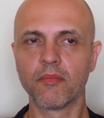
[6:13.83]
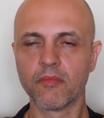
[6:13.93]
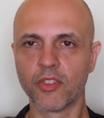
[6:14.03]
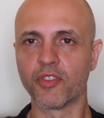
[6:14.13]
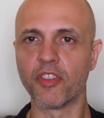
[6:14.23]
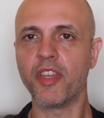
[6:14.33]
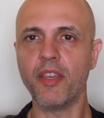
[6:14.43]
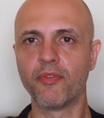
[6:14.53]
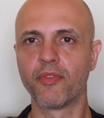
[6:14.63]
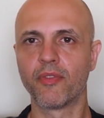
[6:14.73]
There's a
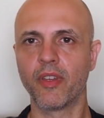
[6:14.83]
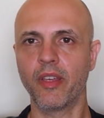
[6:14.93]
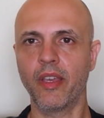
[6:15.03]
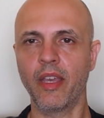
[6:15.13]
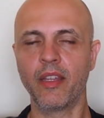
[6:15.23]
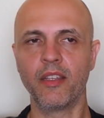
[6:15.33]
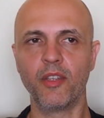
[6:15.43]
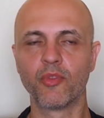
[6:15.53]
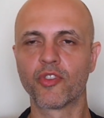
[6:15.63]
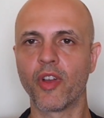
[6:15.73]
thief, and
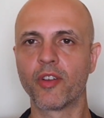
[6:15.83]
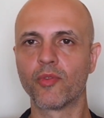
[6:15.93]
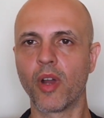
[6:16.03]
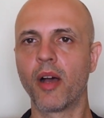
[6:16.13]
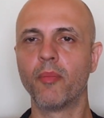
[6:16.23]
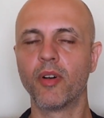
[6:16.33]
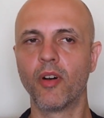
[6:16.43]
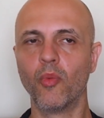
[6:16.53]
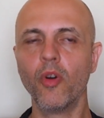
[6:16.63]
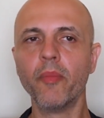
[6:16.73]
he was trying to rob
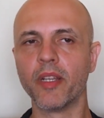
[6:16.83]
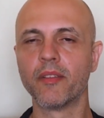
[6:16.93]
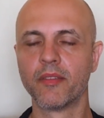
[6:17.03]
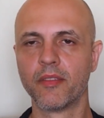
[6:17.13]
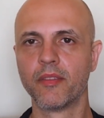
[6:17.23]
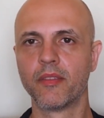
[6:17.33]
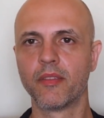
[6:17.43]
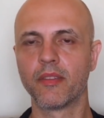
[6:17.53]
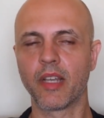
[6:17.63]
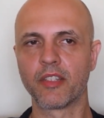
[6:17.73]
a woman.
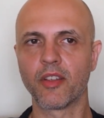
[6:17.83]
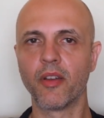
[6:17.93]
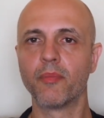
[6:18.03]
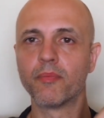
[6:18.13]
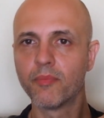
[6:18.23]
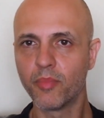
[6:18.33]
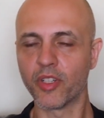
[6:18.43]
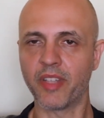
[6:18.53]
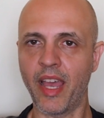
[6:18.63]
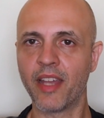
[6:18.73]
I saw him put
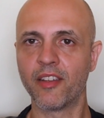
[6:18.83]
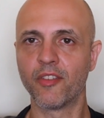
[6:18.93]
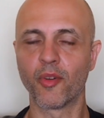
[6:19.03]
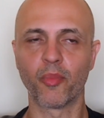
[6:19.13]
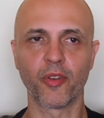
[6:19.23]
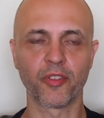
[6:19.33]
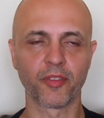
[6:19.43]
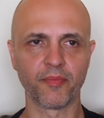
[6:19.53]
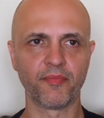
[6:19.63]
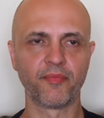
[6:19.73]
his hand in her purse.
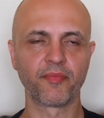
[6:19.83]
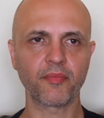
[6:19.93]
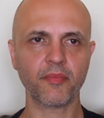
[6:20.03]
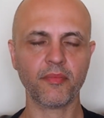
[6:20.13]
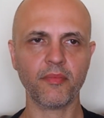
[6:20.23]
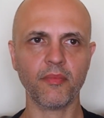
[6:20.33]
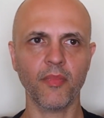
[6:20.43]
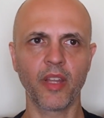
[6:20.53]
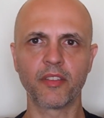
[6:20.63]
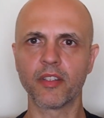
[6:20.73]

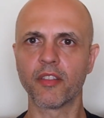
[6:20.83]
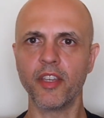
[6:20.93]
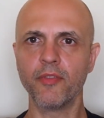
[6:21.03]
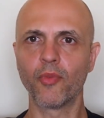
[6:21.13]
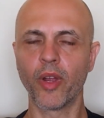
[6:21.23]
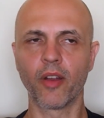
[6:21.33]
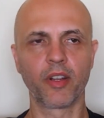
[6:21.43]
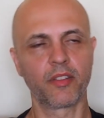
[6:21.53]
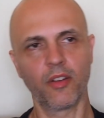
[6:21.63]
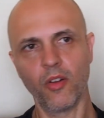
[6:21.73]
And he said, a thief? Where? And
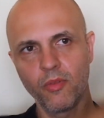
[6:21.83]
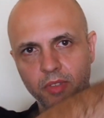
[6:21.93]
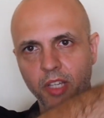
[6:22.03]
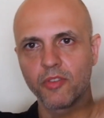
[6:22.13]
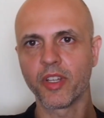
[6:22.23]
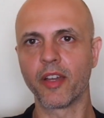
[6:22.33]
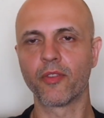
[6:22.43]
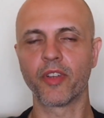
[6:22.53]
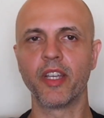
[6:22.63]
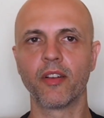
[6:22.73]
I said, oh, on the other side
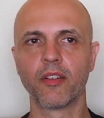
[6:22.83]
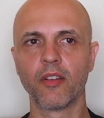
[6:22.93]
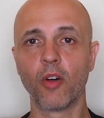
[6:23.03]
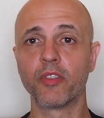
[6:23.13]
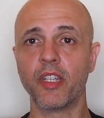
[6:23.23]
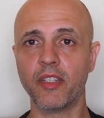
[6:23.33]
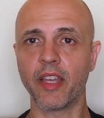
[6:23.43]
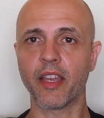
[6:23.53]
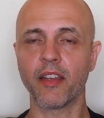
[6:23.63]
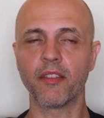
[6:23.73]
over here. Oh, did he
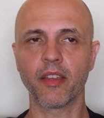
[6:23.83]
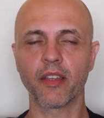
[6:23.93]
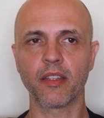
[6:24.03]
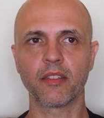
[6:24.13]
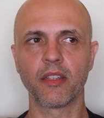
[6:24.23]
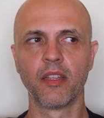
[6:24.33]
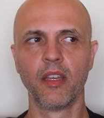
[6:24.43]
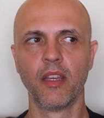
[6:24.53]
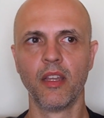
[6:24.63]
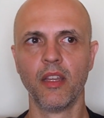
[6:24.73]
take anything? I said,
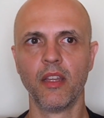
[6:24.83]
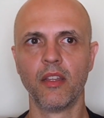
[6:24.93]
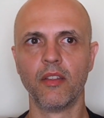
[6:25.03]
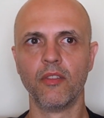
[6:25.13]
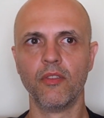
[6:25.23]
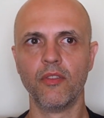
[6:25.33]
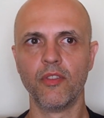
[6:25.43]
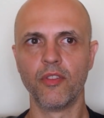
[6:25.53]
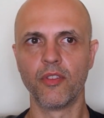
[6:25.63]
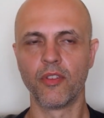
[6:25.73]

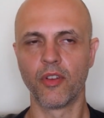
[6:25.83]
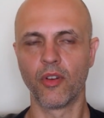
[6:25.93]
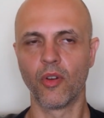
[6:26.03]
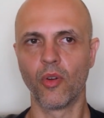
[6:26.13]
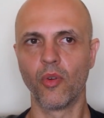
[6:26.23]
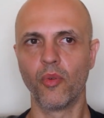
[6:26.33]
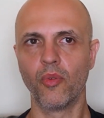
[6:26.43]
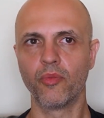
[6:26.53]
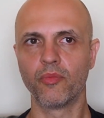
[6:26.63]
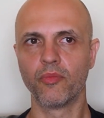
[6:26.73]
no.
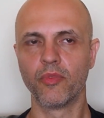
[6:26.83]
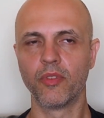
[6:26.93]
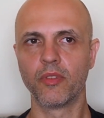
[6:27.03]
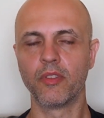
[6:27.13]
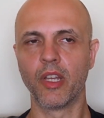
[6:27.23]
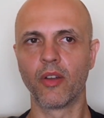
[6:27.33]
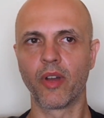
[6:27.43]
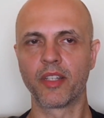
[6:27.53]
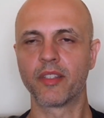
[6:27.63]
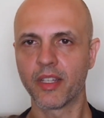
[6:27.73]

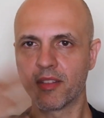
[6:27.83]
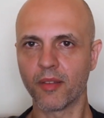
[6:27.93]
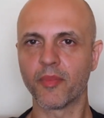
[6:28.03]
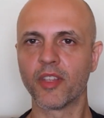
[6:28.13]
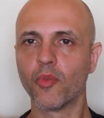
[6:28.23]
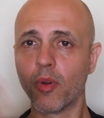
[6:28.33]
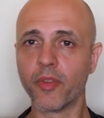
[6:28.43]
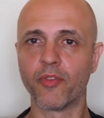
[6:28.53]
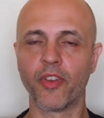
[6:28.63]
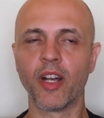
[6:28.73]
I said something, the
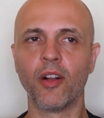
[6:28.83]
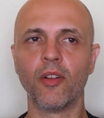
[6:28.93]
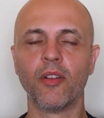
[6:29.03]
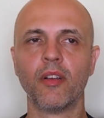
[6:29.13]
woman fell.